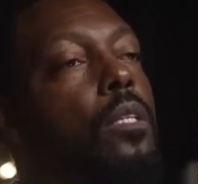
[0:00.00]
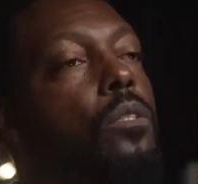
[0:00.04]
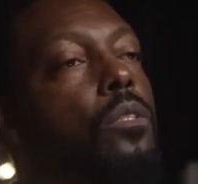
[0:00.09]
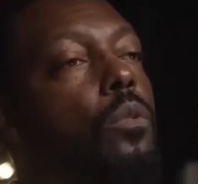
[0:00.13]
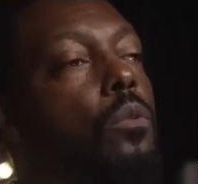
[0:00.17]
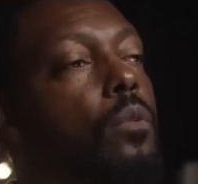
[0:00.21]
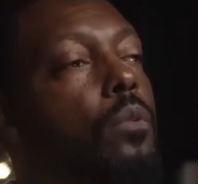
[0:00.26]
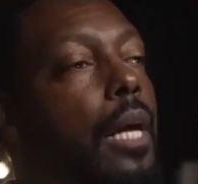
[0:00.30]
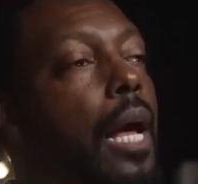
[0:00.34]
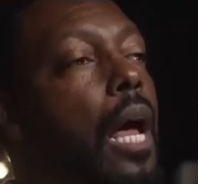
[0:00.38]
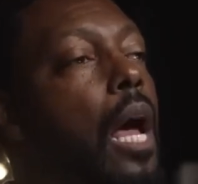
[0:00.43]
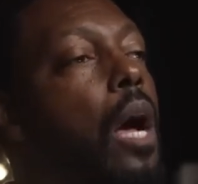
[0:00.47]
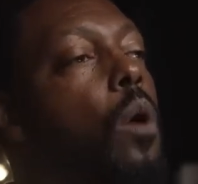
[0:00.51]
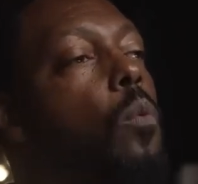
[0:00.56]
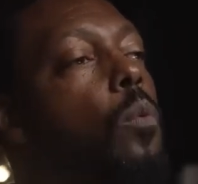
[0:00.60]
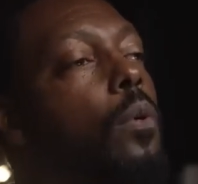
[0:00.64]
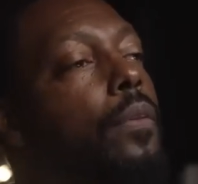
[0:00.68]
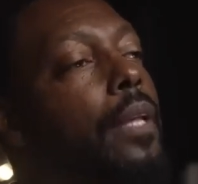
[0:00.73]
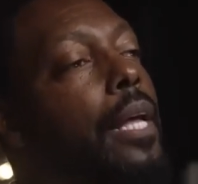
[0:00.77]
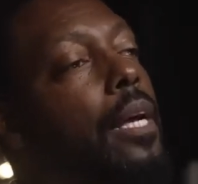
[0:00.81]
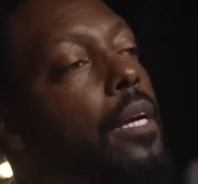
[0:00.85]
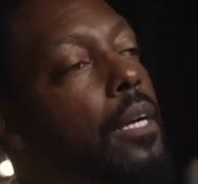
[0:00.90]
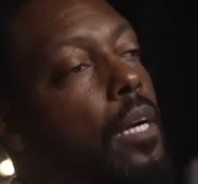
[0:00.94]
So now
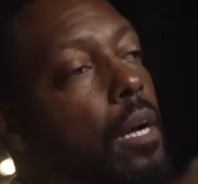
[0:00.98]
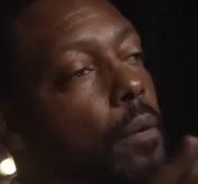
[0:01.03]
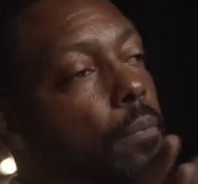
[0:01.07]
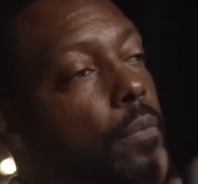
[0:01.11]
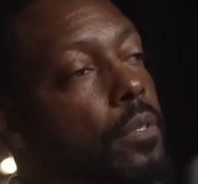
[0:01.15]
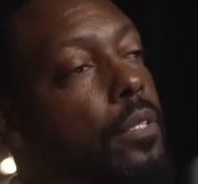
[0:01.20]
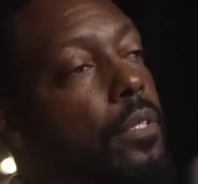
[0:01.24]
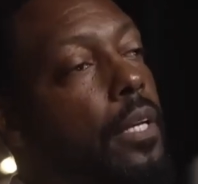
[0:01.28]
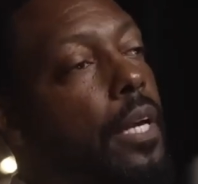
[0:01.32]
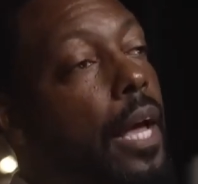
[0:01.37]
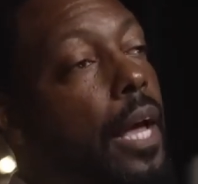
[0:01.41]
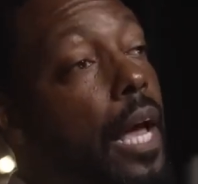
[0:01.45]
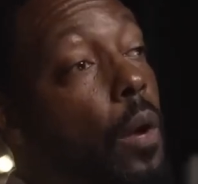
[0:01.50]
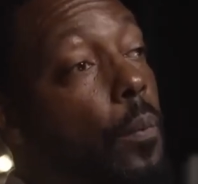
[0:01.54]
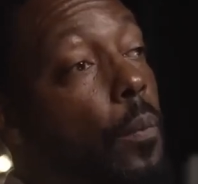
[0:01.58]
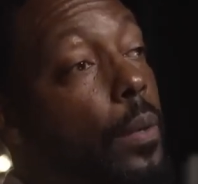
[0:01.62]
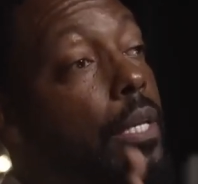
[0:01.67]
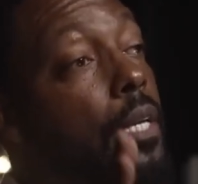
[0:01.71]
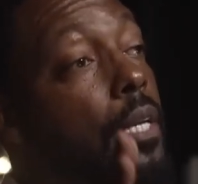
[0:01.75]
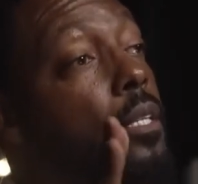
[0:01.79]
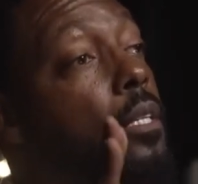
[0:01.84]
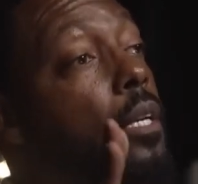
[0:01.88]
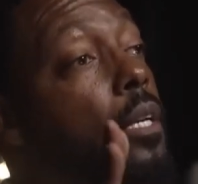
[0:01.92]
when they come to say, hey,
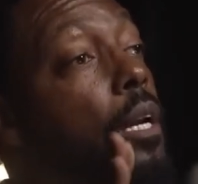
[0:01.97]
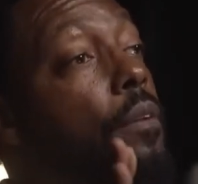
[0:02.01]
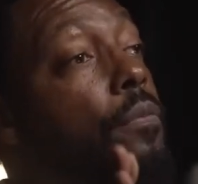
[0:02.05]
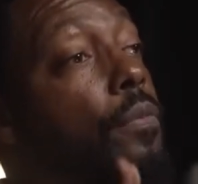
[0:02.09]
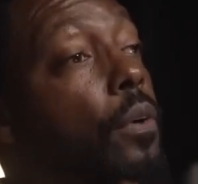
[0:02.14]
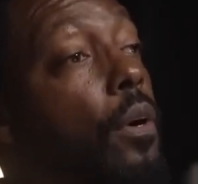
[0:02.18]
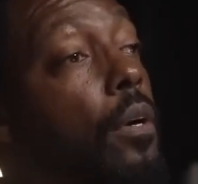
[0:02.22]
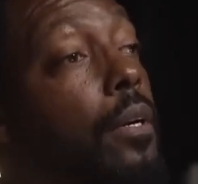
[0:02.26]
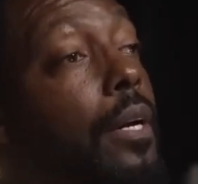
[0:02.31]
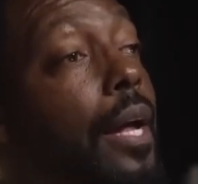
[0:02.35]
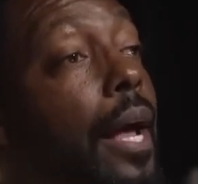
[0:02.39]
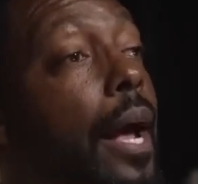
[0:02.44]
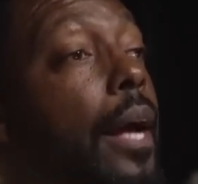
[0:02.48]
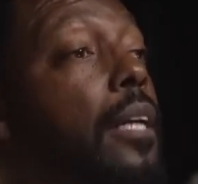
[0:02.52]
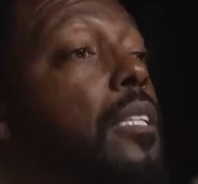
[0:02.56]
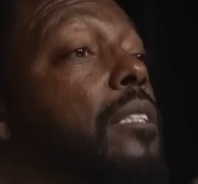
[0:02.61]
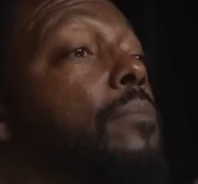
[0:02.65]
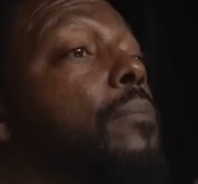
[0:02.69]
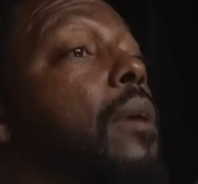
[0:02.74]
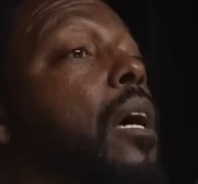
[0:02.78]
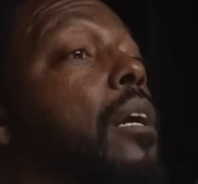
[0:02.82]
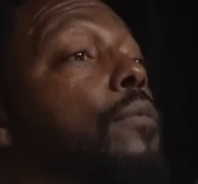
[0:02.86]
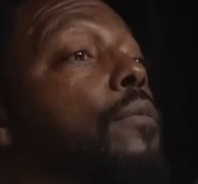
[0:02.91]
we need to divert
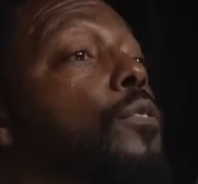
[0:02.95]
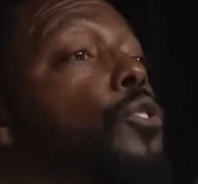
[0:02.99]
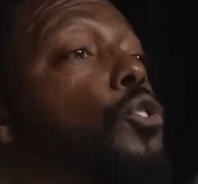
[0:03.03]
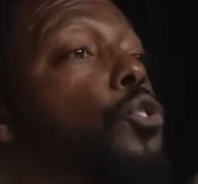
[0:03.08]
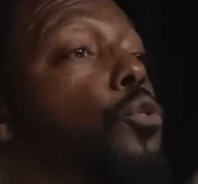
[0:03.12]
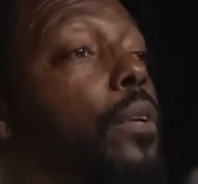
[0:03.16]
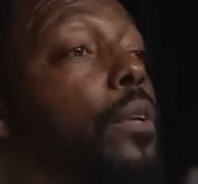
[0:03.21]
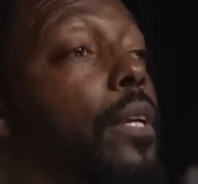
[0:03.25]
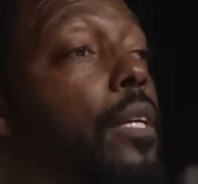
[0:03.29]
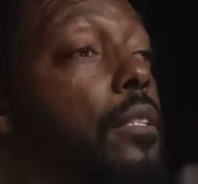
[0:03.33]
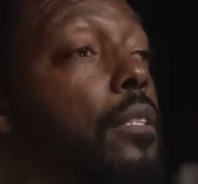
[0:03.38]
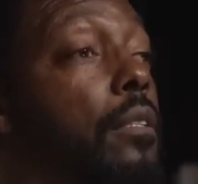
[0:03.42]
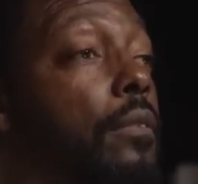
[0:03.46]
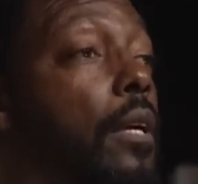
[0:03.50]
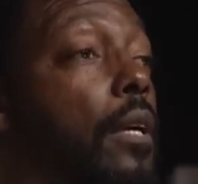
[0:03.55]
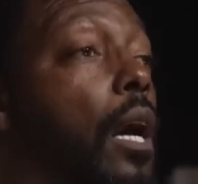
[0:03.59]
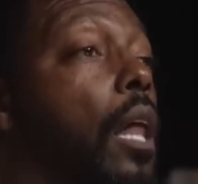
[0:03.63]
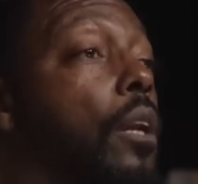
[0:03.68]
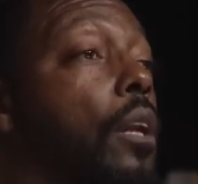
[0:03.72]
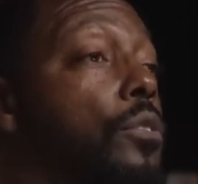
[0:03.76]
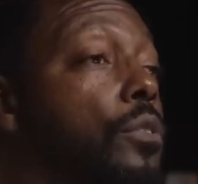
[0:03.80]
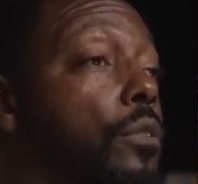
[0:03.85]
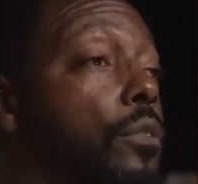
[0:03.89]
X amount of trillions of
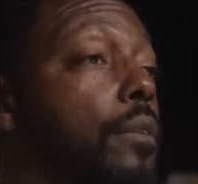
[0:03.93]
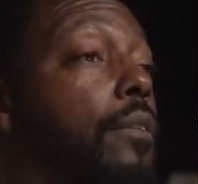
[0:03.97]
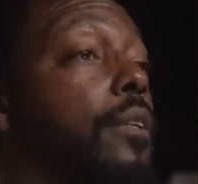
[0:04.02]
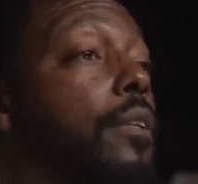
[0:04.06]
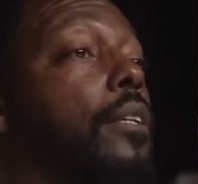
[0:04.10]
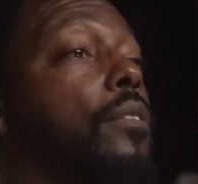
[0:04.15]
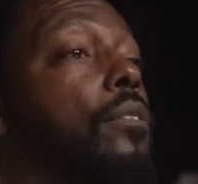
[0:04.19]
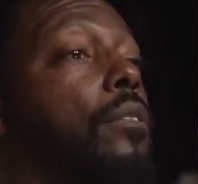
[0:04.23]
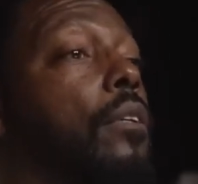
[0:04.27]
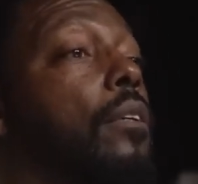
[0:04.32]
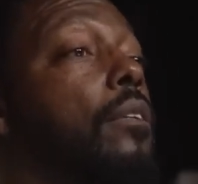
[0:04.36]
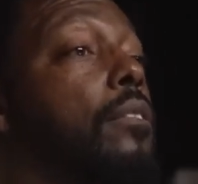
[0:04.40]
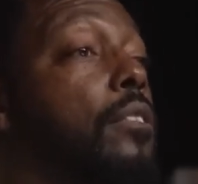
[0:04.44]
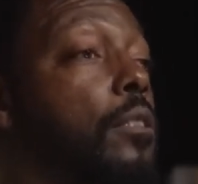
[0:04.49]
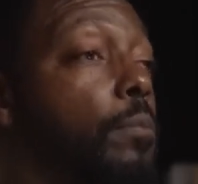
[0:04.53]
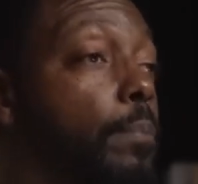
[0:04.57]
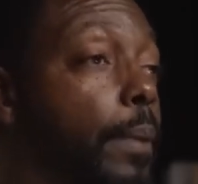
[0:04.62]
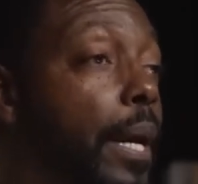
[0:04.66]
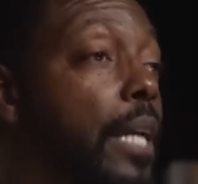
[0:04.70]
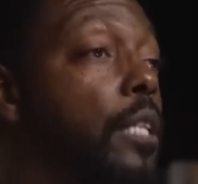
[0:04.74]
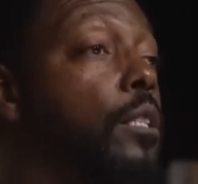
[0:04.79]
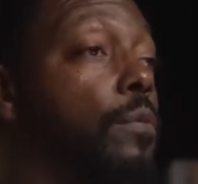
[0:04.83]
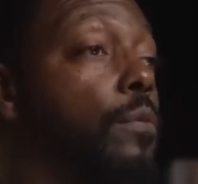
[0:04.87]
dollars to this
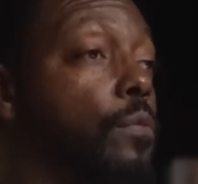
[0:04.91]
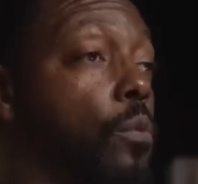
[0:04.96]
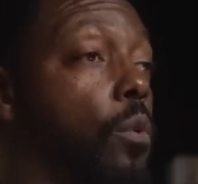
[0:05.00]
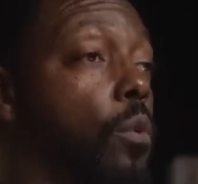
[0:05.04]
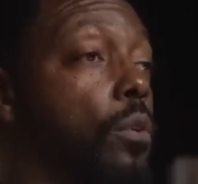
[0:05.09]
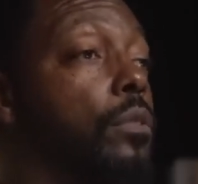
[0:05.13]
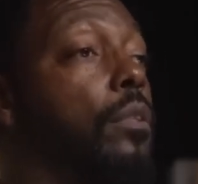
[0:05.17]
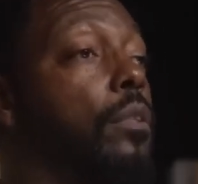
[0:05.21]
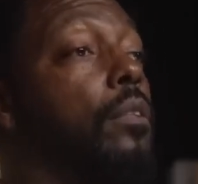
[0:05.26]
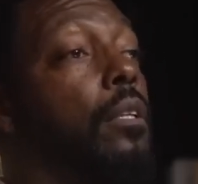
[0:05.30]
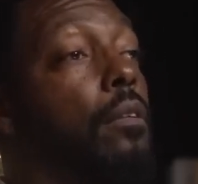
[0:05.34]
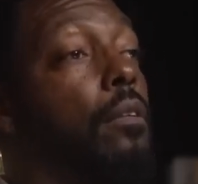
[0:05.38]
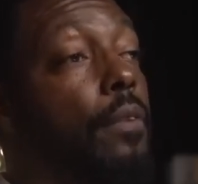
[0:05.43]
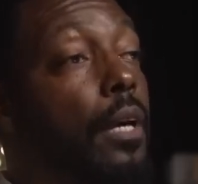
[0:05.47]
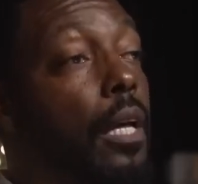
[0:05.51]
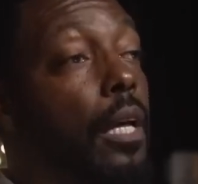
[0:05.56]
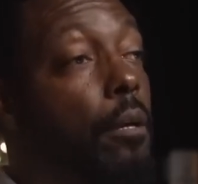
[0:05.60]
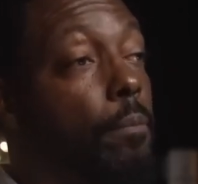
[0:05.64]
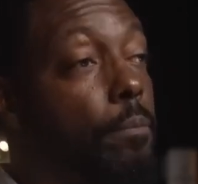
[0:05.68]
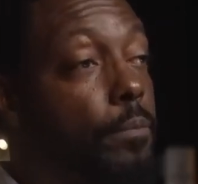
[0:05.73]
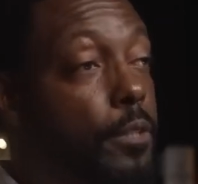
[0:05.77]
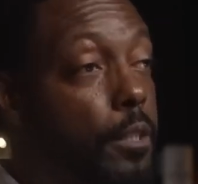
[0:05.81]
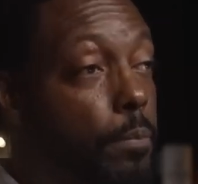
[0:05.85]
Space Force to
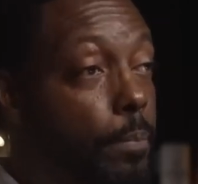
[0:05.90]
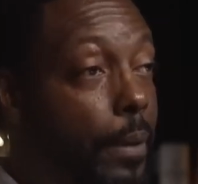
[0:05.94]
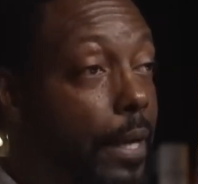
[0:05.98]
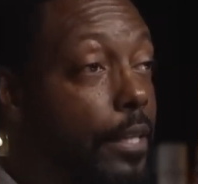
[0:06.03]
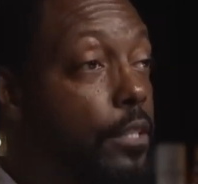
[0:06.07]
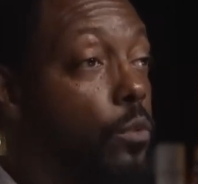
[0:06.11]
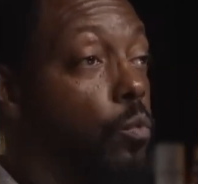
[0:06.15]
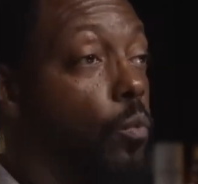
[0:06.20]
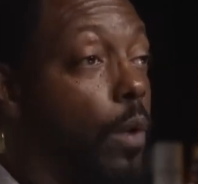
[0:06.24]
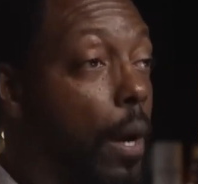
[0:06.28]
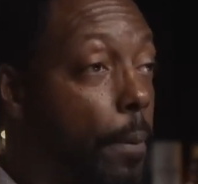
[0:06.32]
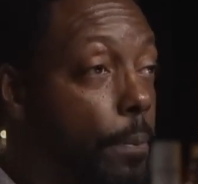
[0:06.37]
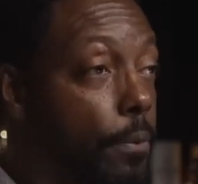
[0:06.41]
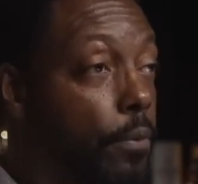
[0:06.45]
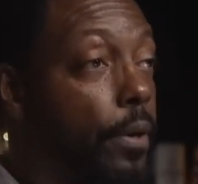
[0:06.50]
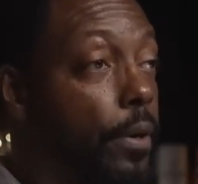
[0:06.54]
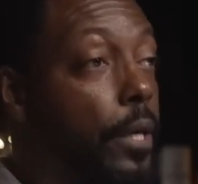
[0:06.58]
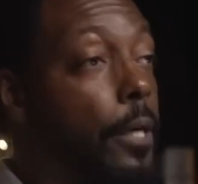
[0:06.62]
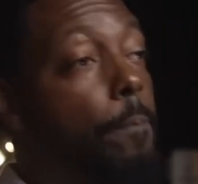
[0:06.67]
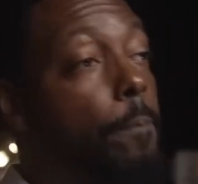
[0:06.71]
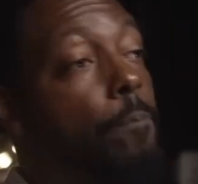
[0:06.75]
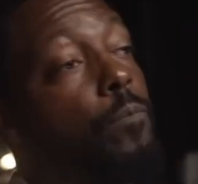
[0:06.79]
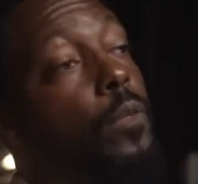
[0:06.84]
develop space
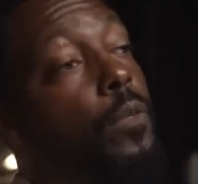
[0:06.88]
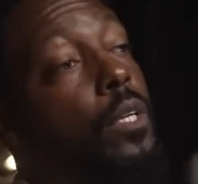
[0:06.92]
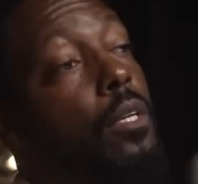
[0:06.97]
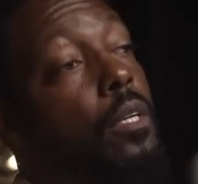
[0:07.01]
weaponry